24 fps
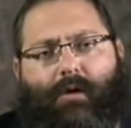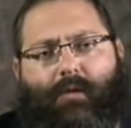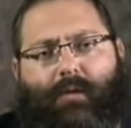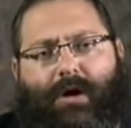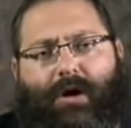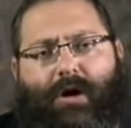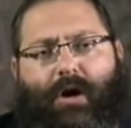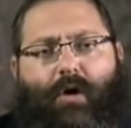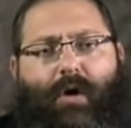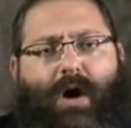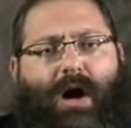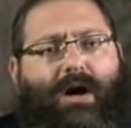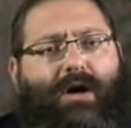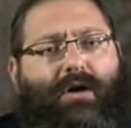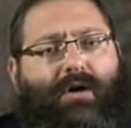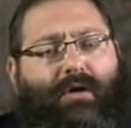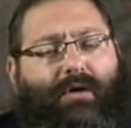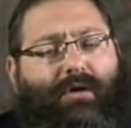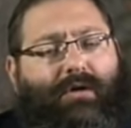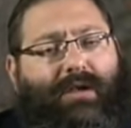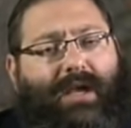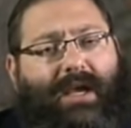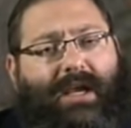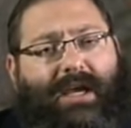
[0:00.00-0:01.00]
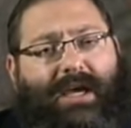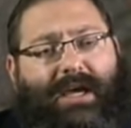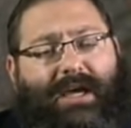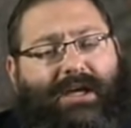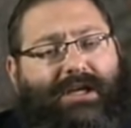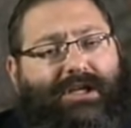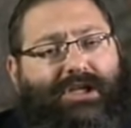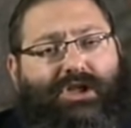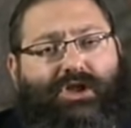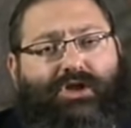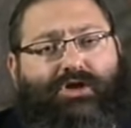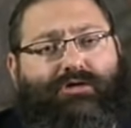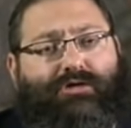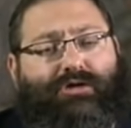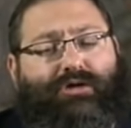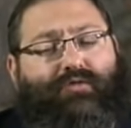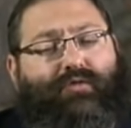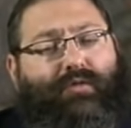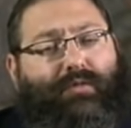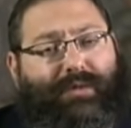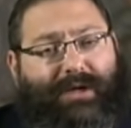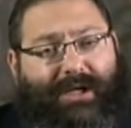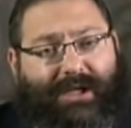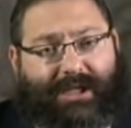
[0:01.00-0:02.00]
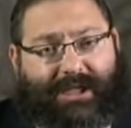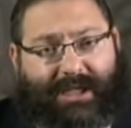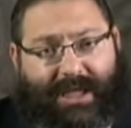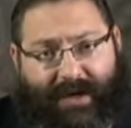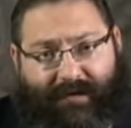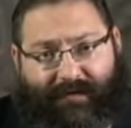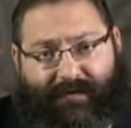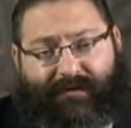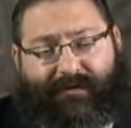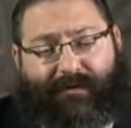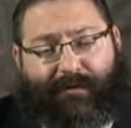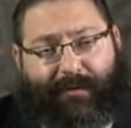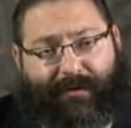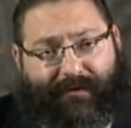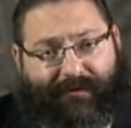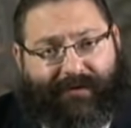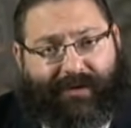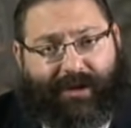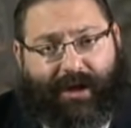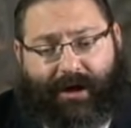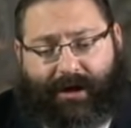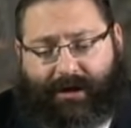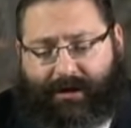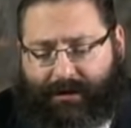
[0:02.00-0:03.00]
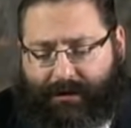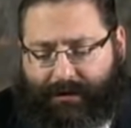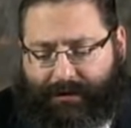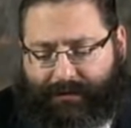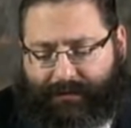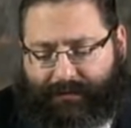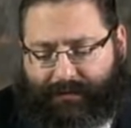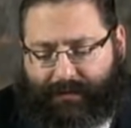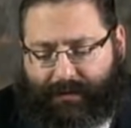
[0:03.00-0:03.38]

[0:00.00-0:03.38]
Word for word: When Noach heard that he and his children will be saved from a flood,